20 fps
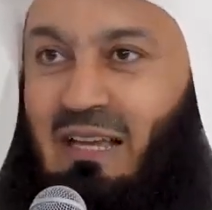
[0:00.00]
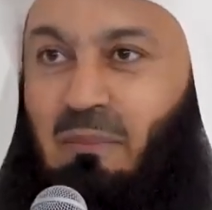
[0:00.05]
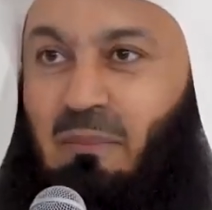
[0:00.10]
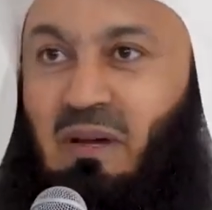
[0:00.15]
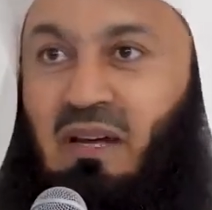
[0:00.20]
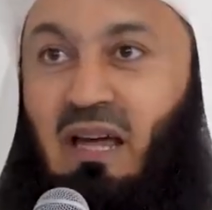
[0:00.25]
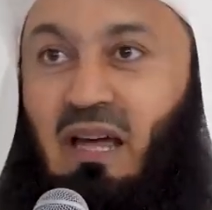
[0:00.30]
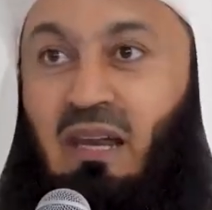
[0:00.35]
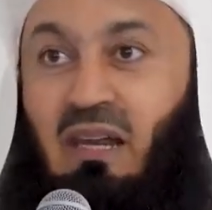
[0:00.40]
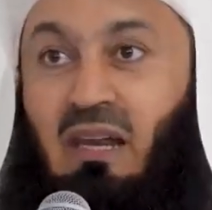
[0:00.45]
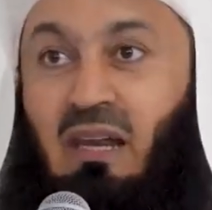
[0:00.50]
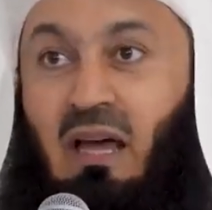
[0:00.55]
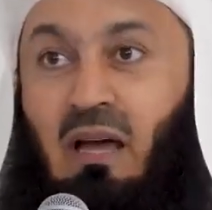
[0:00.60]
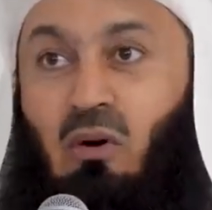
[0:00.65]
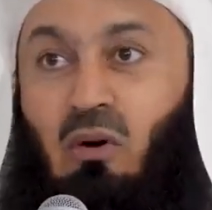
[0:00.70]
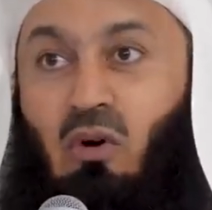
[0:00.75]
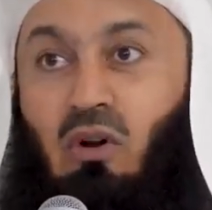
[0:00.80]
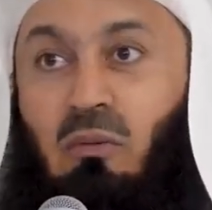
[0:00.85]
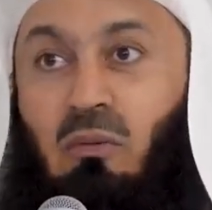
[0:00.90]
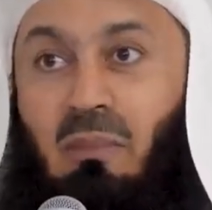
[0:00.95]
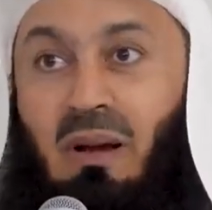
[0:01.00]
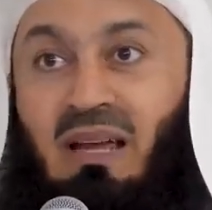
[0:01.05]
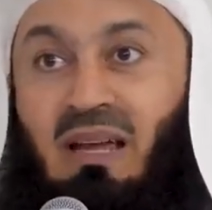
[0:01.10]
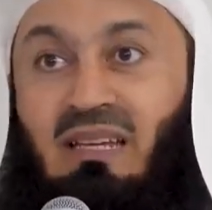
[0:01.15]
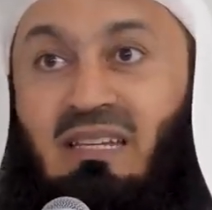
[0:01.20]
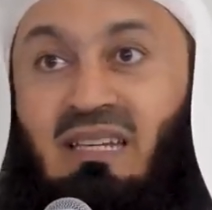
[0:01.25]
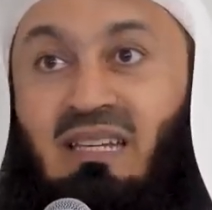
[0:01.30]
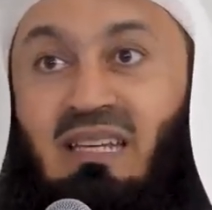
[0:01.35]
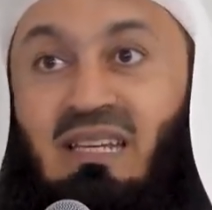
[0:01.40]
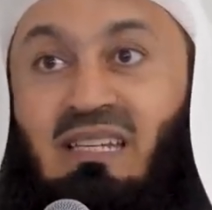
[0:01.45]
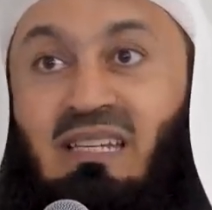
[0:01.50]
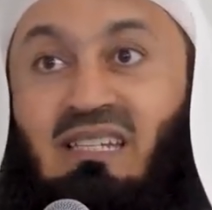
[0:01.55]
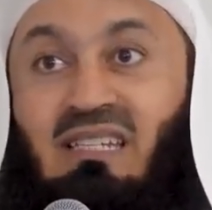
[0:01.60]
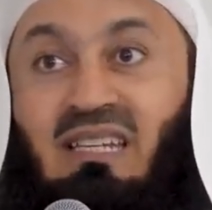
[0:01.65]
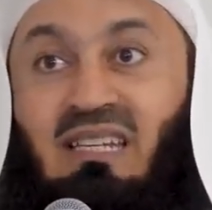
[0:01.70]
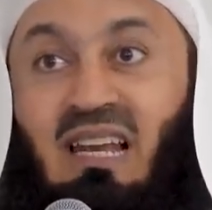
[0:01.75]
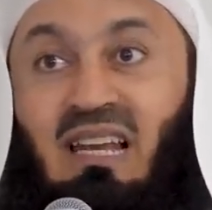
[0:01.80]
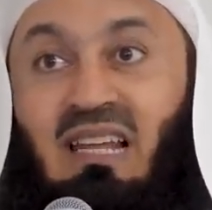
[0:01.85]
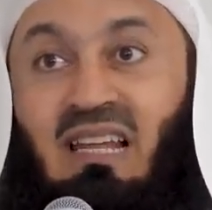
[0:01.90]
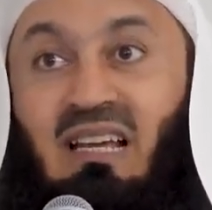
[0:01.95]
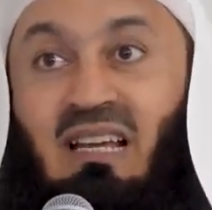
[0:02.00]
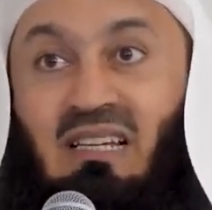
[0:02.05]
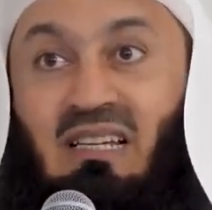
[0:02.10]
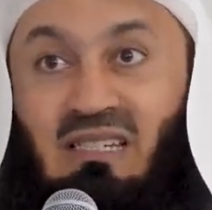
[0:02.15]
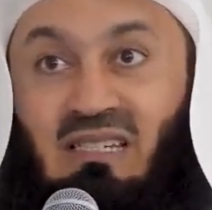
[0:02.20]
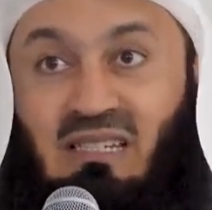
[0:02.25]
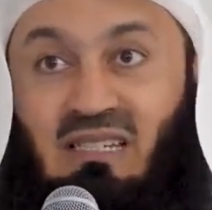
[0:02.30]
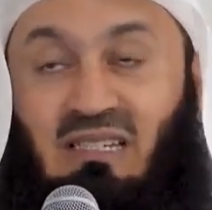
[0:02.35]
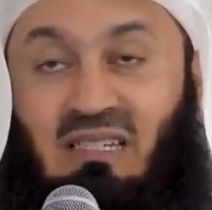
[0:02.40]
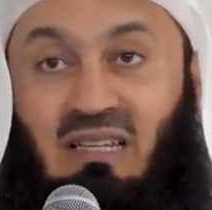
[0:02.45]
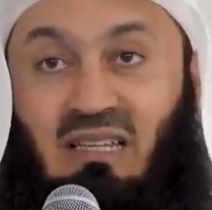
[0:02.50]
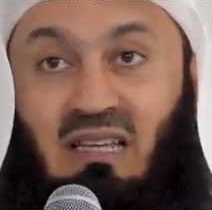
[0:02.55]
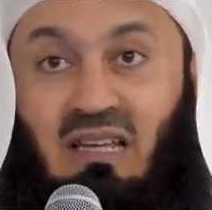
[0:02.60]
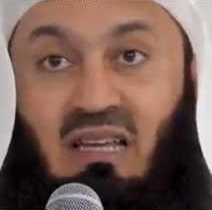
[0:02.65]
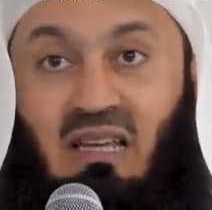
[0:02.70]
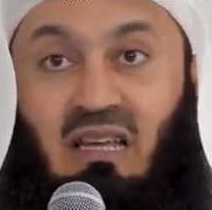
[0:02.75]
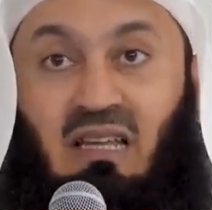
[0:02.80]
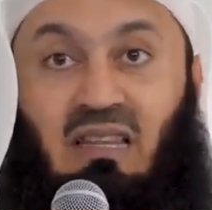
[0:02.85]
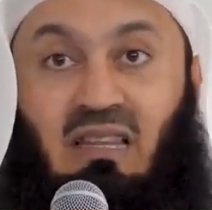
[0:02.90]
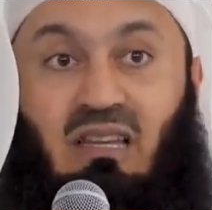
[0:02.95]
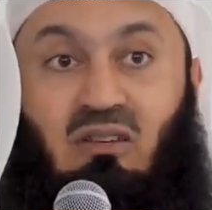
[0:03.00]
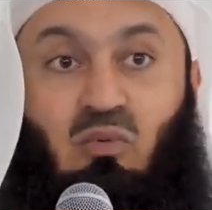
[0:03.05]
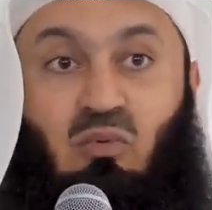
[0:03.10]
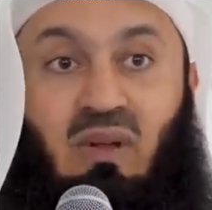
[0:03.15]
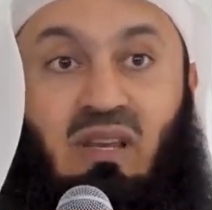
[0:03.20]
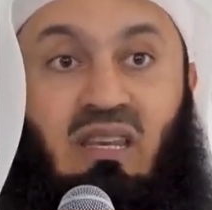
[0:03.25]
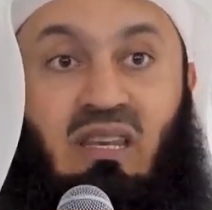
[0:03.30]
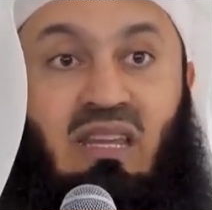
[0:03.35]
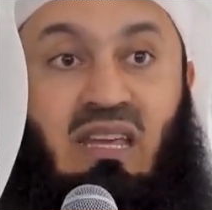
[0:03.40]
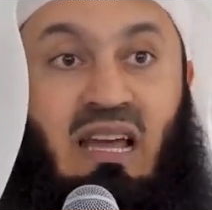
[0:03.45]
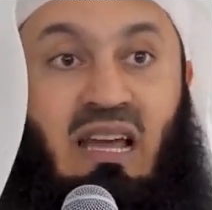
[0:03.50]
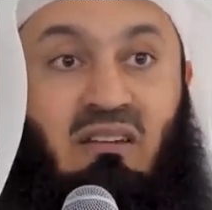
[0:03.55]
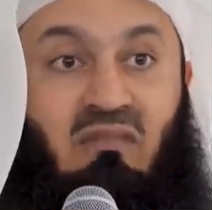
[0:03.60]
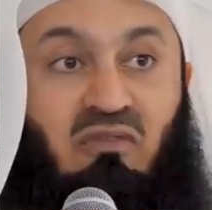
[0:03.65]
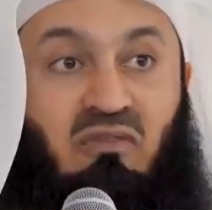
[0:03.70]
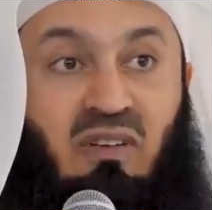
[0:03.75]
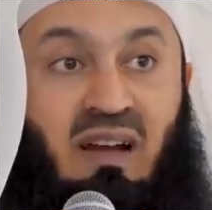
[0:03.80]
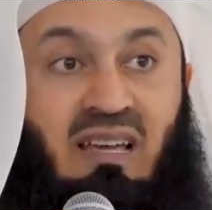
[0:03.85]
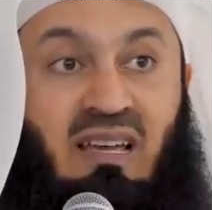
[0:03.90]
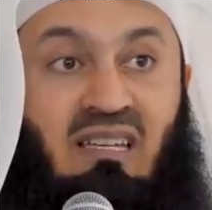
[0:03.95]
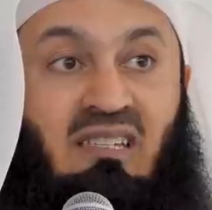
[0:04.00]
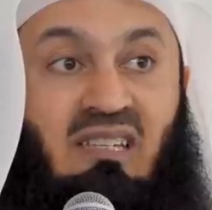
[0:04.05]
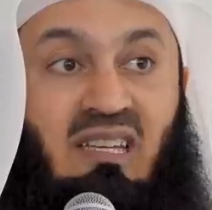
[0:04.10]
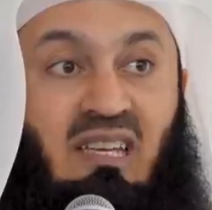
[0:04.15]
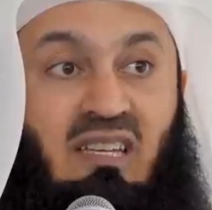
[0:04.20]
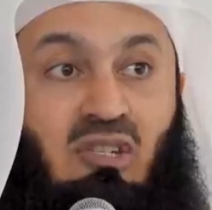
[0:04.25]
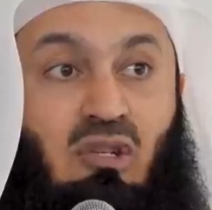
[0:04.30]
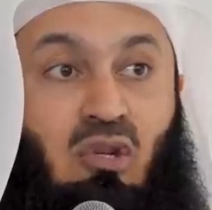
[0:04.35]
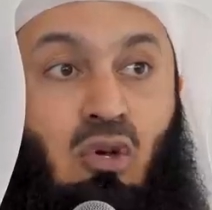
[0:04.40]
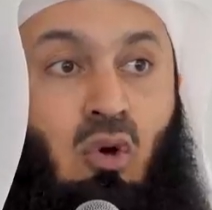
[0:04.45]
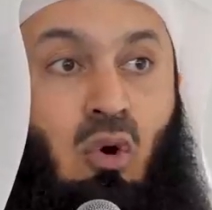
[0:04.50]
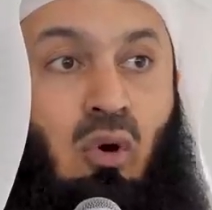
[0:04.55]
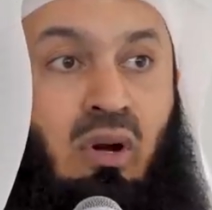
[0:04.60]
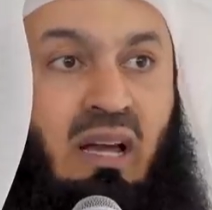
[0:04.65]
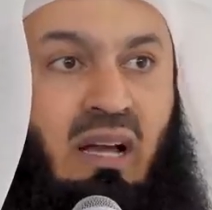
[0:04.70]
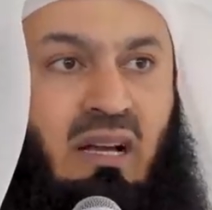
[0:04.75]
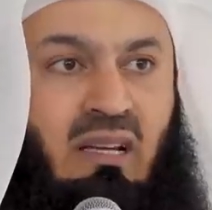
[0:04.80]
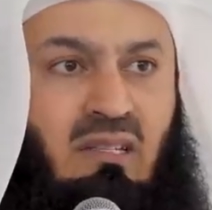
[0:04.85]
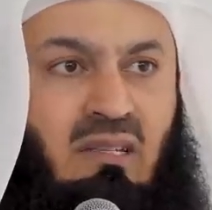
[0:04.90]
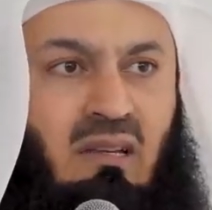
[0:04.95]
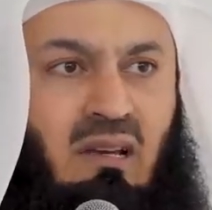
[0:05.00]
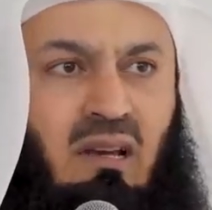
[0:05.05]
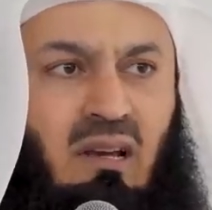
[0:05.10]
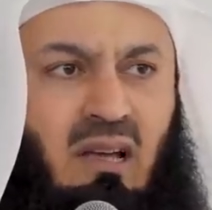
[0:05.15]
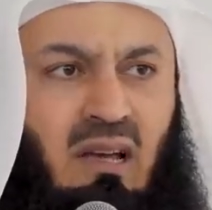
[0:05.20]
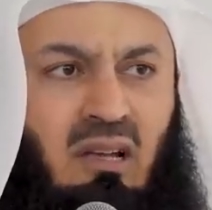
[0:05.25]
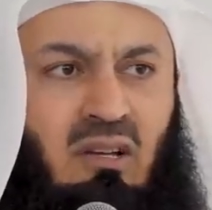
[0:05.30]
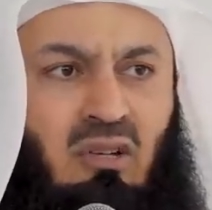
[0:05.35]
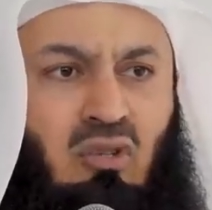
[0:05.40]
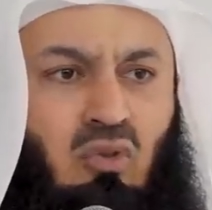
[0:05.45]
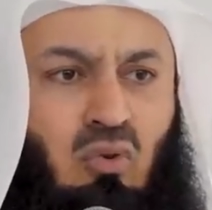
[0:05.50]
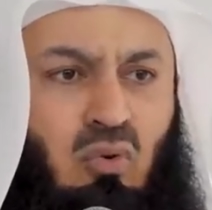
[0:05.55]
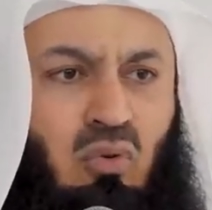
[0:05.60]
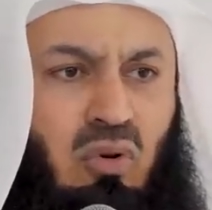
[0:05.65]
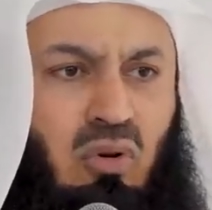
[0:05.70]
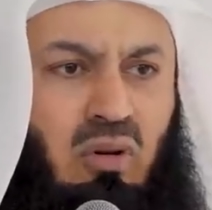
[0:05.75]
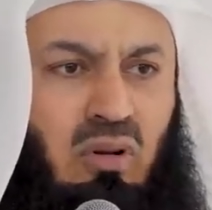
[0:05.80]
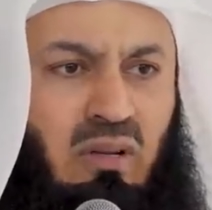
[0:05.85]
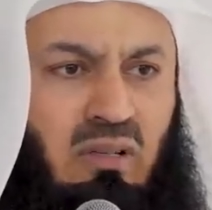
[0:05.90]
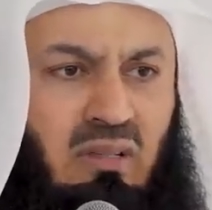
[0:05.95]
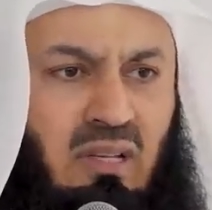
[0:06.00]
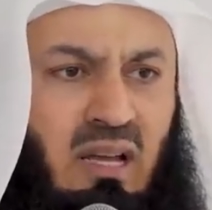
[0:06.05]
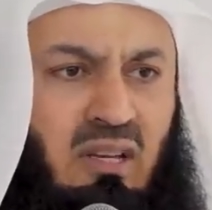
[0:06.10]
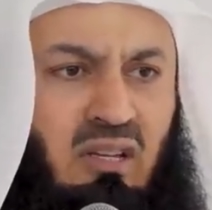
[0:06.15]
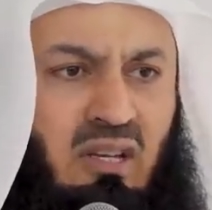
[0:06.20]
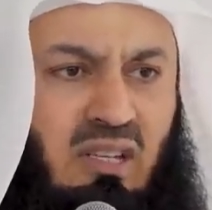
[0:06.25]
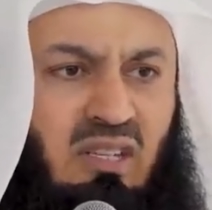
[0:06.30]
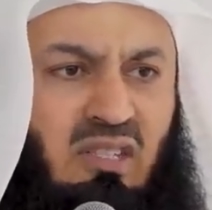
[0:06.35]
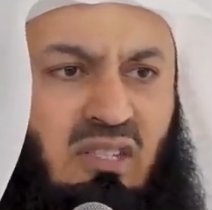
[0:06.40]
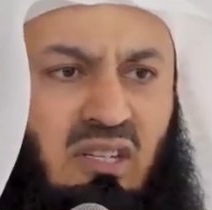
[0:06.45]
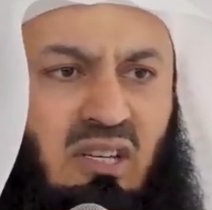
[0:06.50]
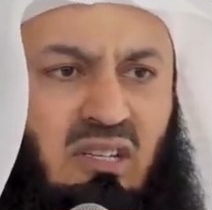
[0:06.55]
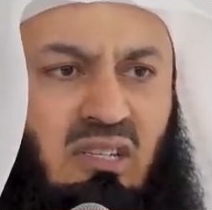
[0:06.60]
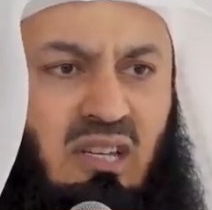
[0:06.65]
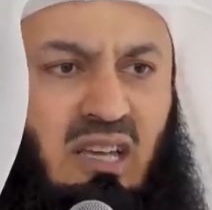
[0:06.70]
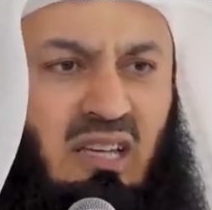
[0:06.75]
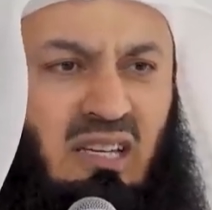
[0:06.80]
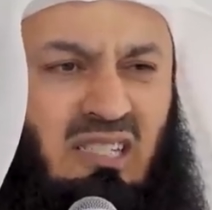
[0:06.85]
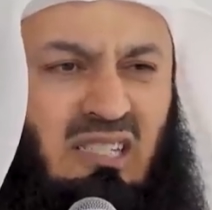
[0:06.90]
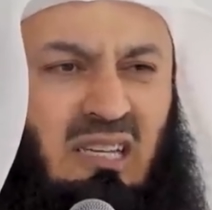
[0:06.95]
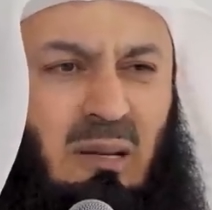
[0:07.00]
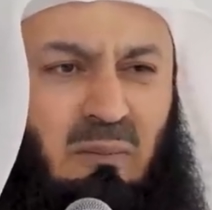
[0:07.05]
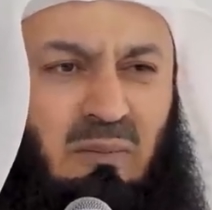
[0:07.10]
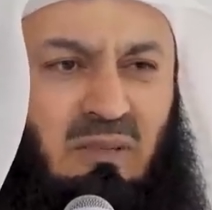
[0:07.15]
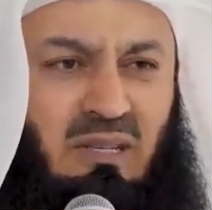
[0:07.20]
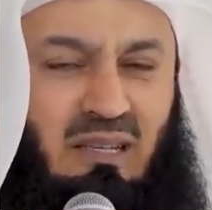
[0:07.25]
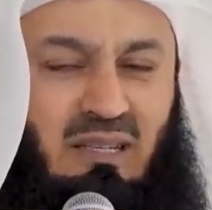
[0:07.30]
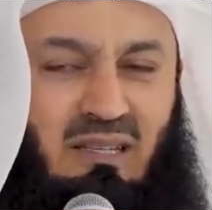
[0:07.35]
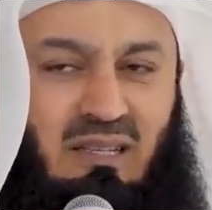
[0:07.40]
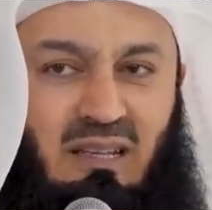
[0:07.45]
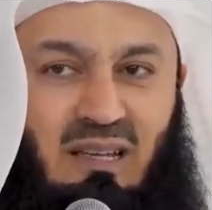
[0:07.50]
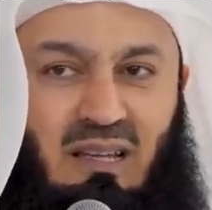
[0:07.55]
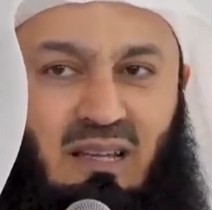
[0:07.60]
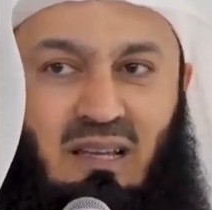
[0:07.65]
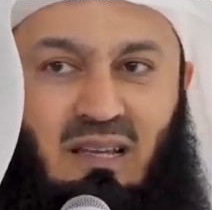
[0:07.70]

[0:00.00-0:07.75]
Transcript: But Allah Almighty is telling us that when the advice is correct, learn to digest it, accept it.